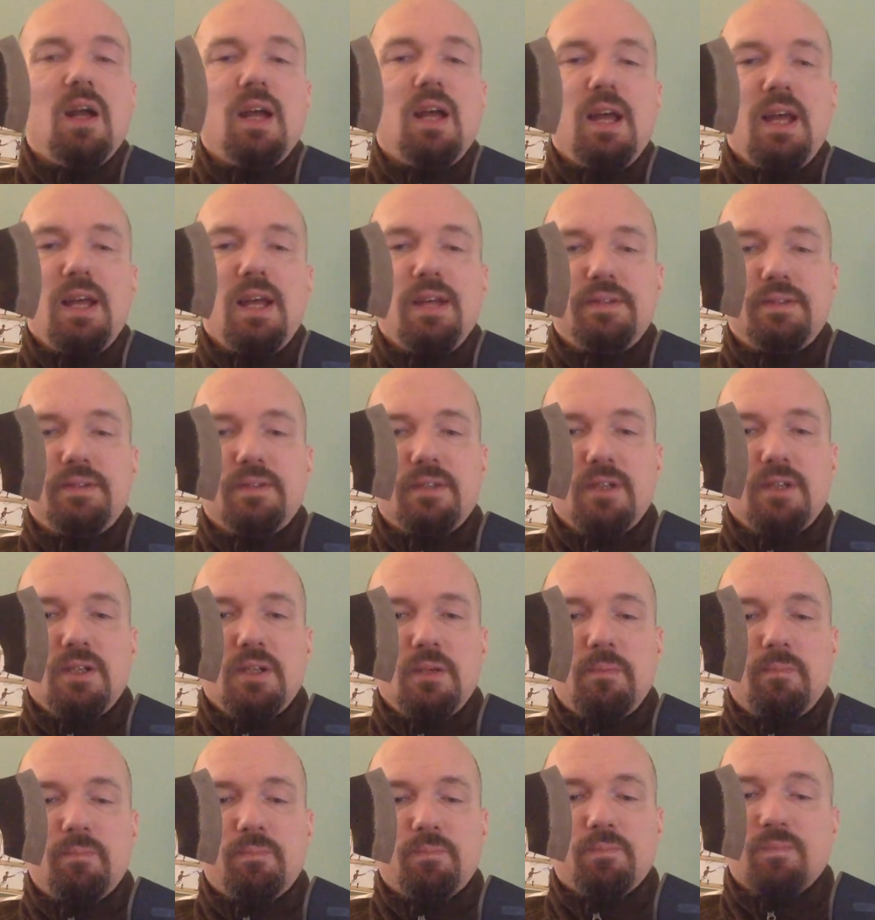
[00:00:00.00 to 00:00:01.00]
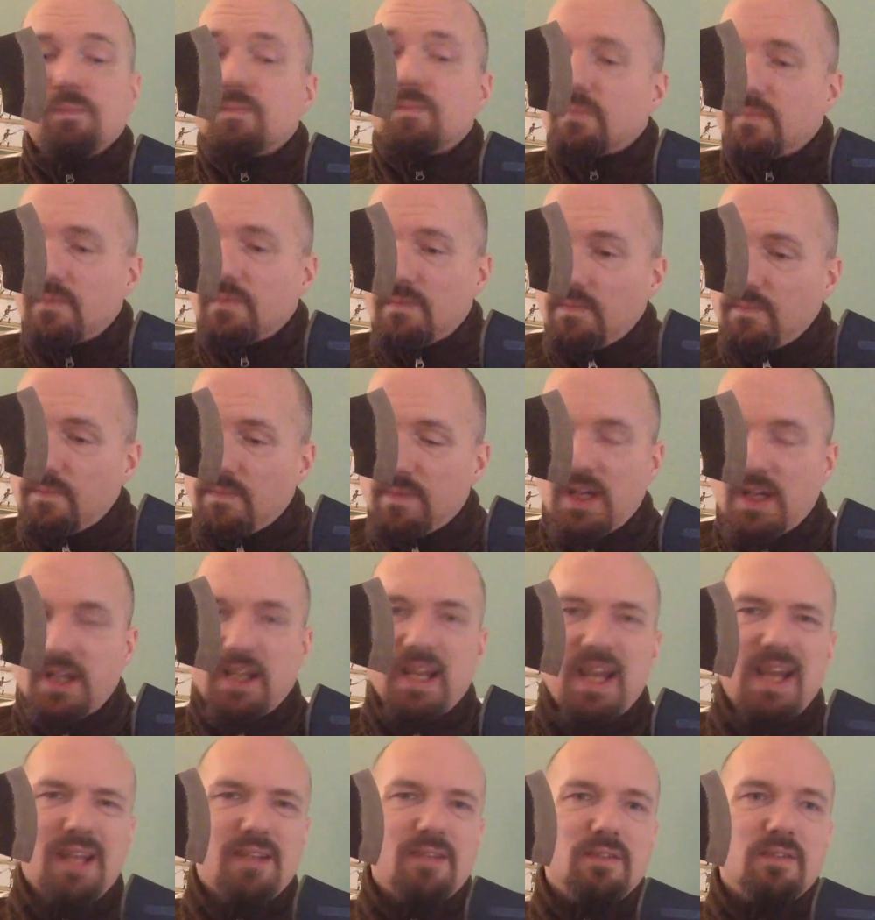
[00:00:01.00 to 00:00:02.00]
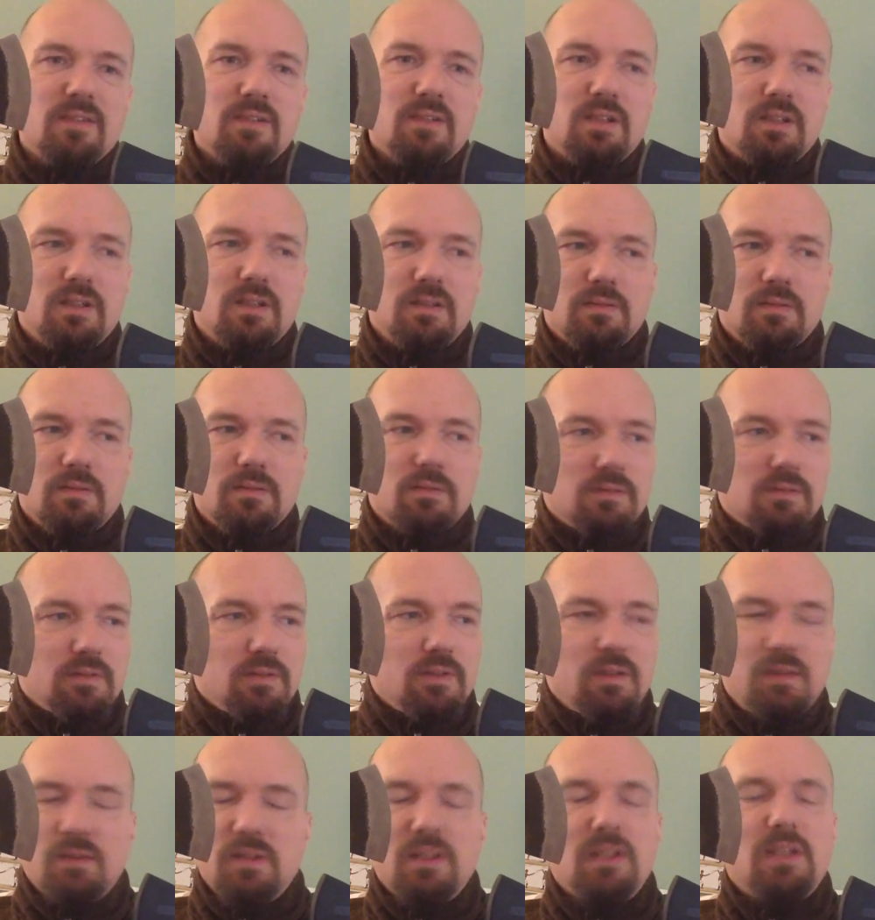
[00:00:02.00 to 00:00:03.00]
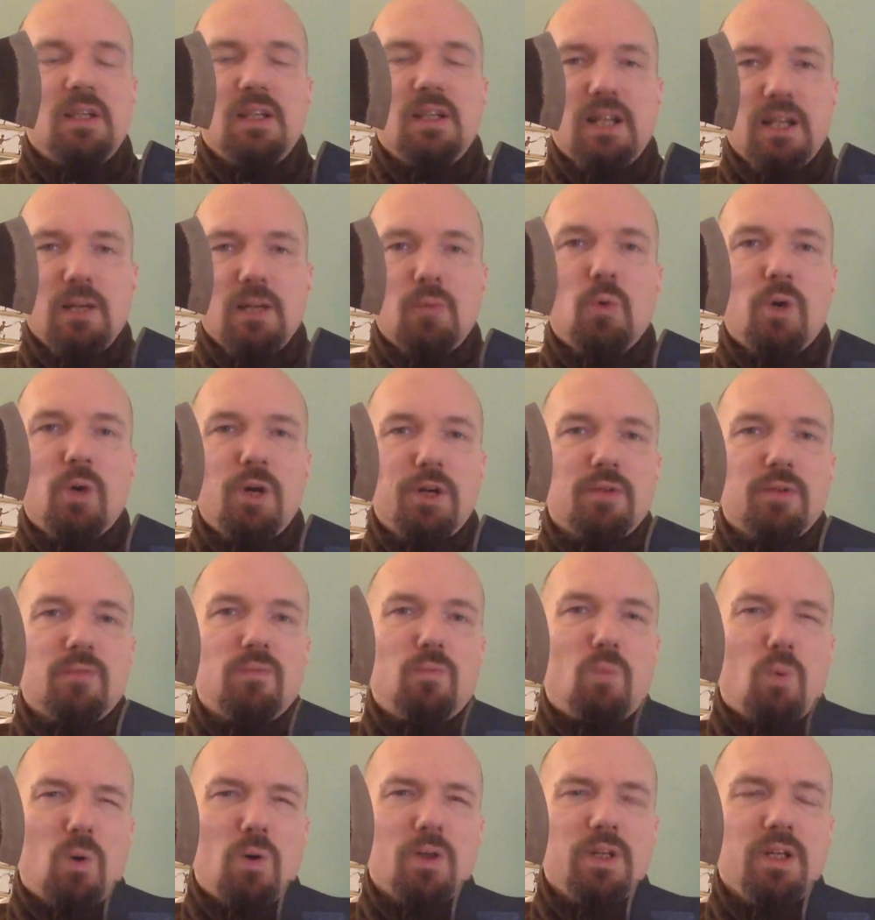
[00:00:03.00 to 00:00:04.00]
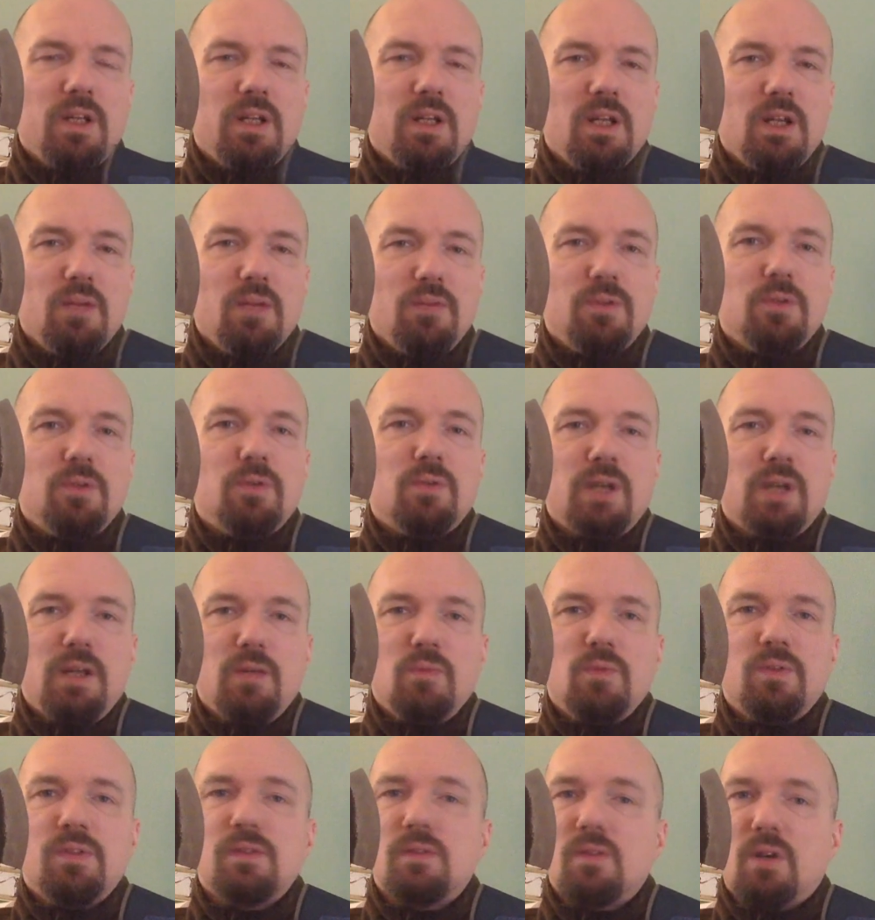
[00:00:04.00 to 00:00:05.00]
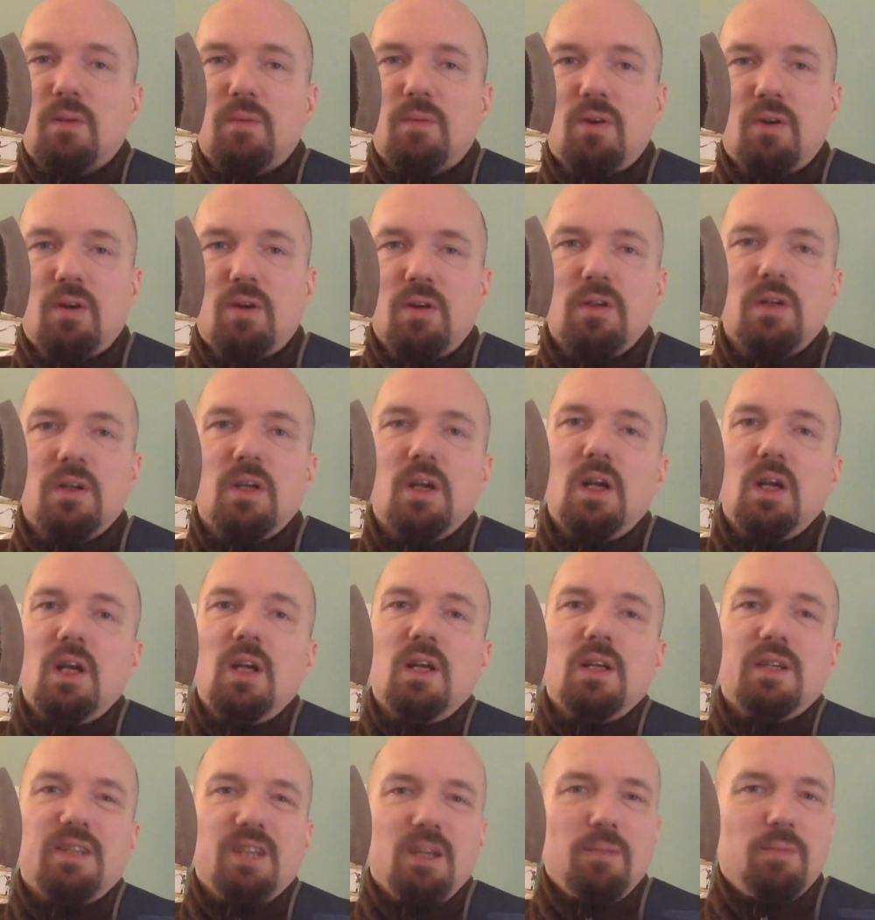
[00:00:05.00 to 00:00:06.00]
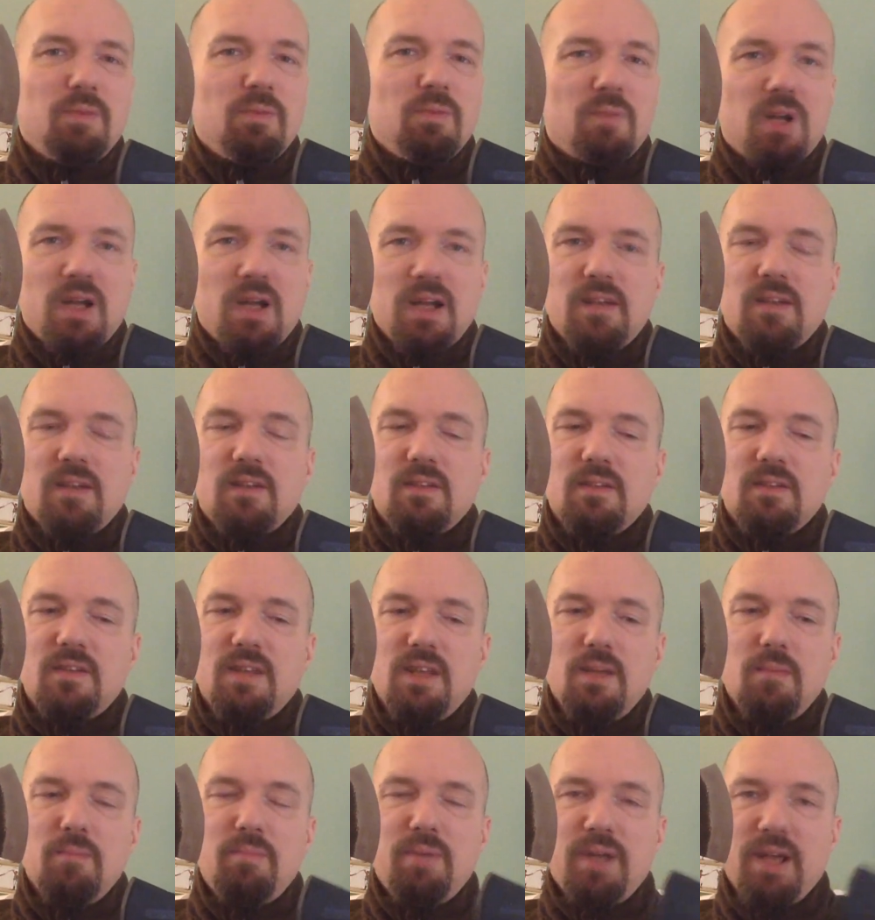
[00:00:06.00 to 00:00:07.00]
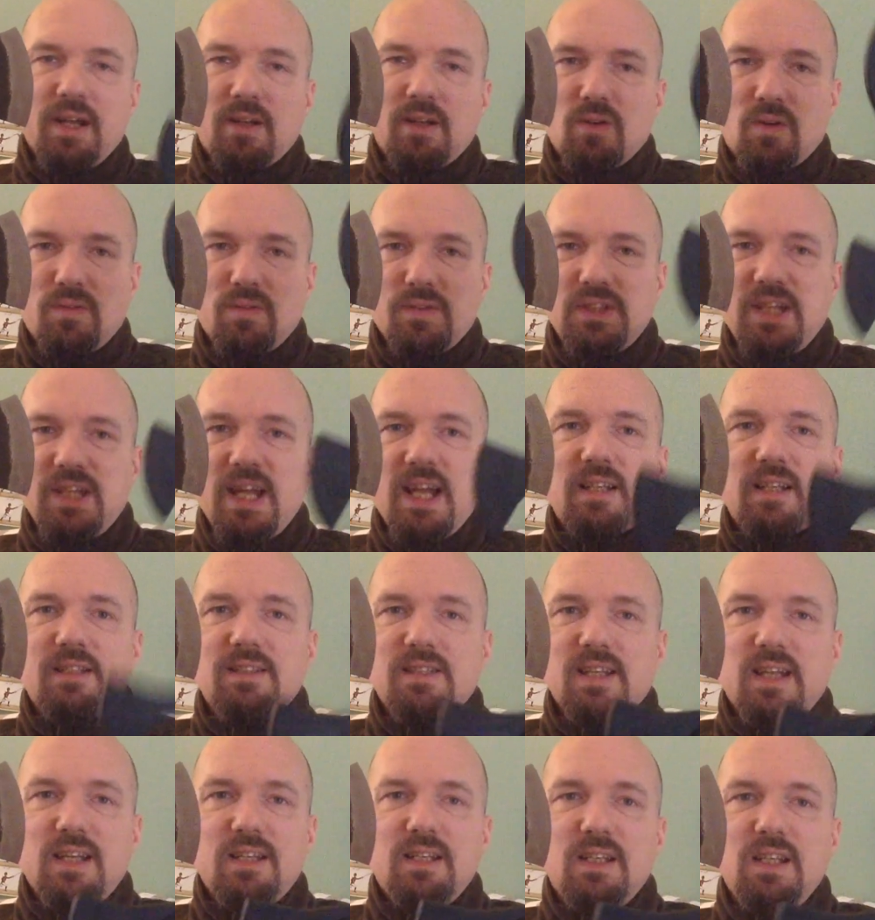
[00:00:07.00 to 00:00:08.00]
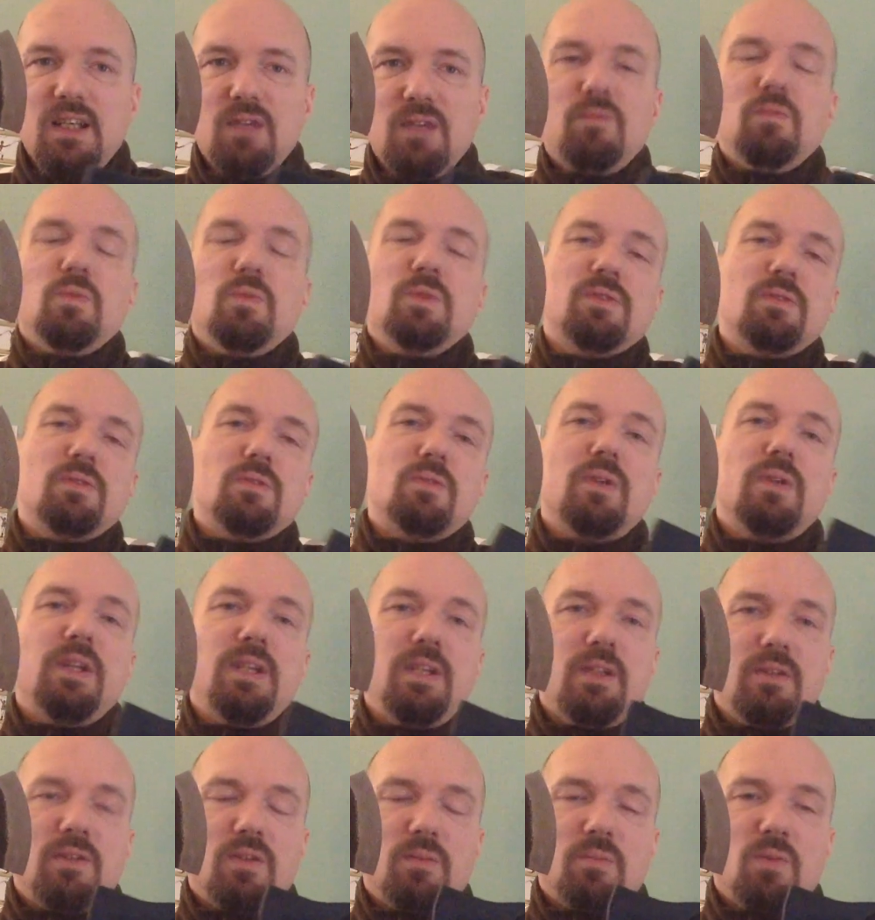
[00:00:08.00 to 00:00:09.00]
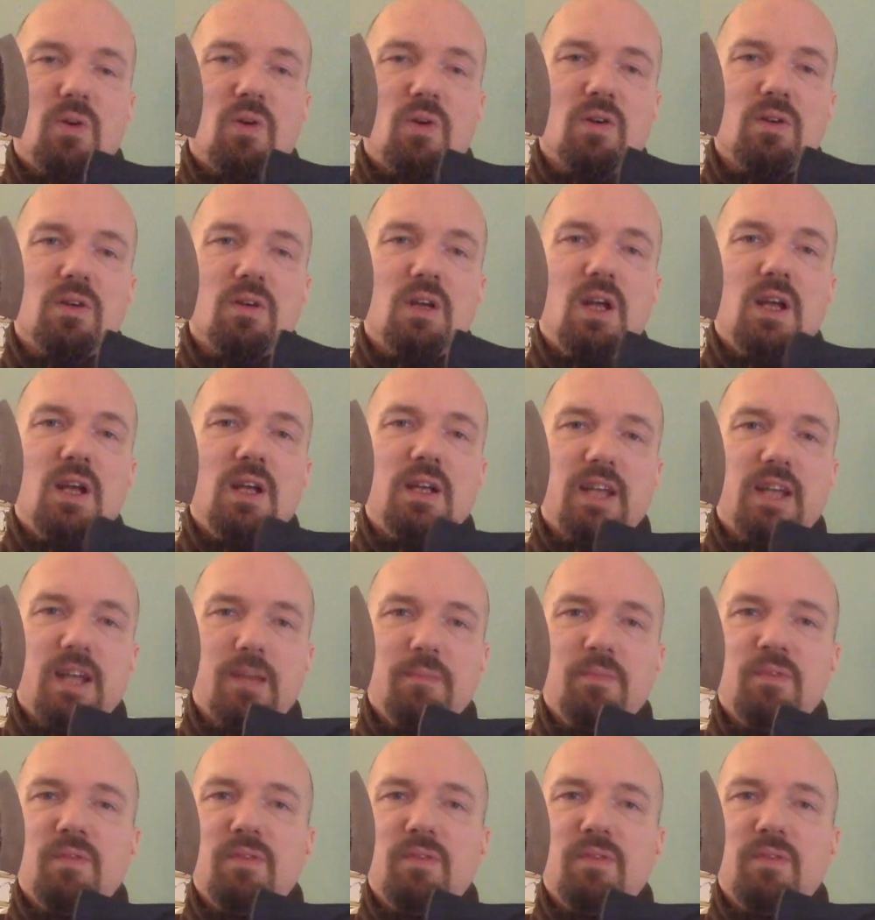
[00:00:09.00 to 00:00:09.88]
And again, a little word of warning: if you train with a Tomahawk, keep in mind the impact of the axe head, even with the training Tomahawk, can be